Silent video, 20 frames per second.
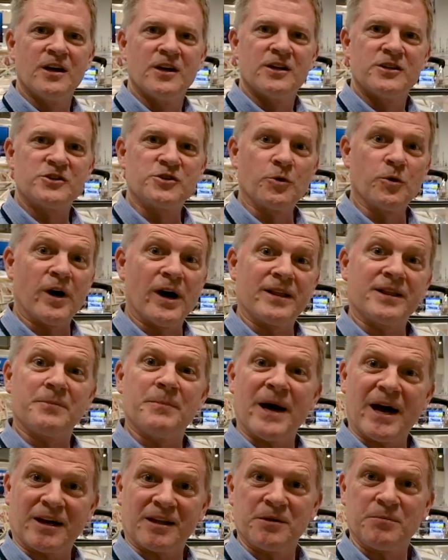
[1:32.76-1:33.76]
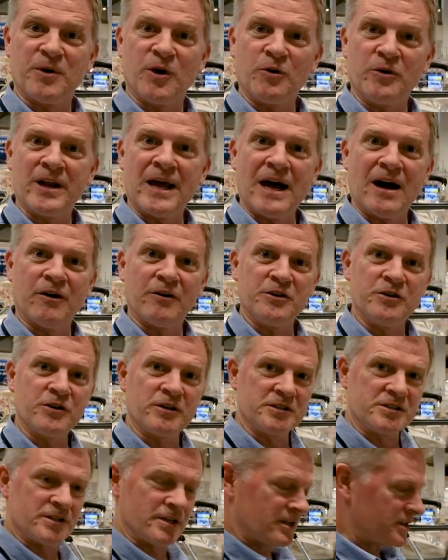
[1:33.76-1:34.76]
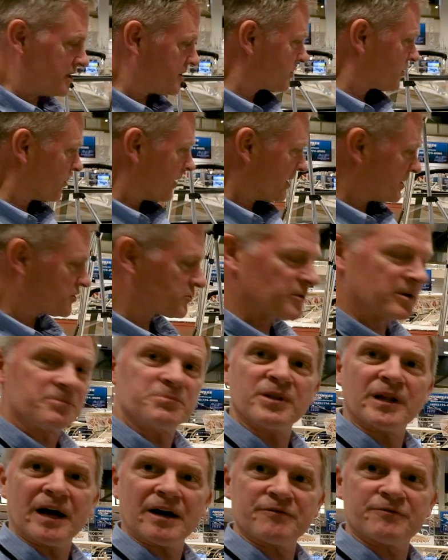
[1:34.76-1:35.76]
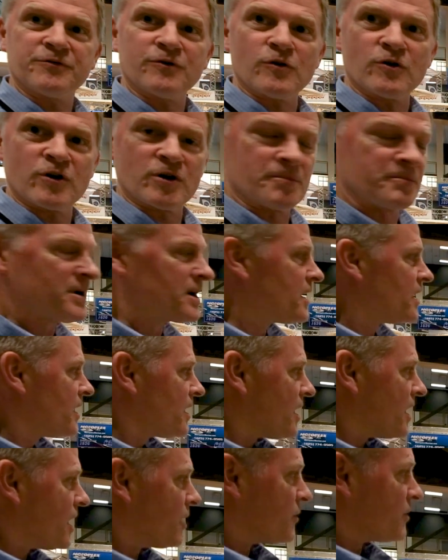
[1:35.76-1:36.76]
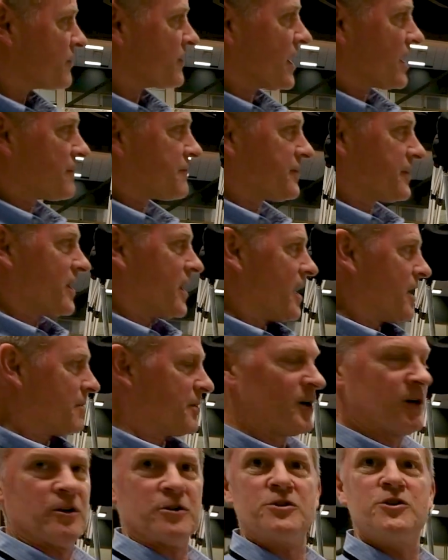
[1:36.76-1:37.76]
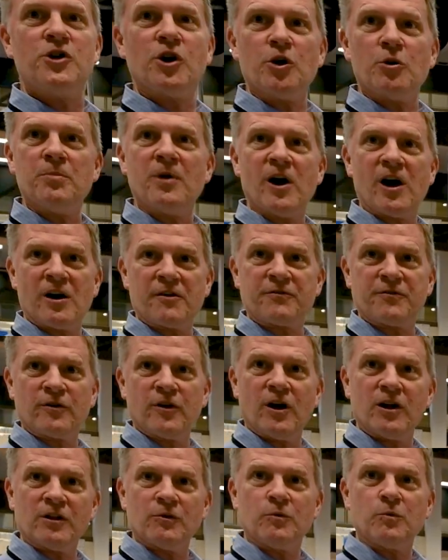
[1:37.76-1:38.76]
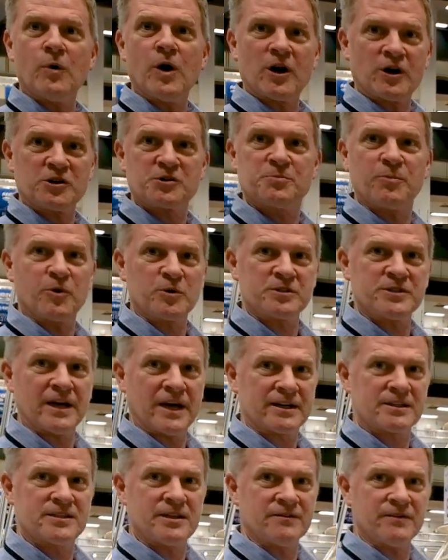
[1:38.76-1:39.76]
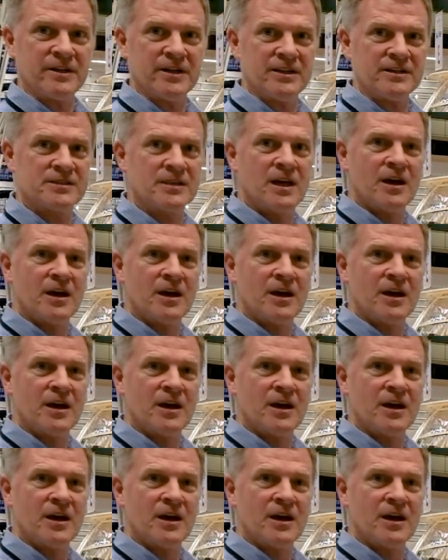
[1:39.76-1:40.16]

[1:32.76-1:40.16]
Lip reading: So we're at the back of the boat now, and you can see this great swim platform. We've got a phenomenal tow bar for all the water sports activities.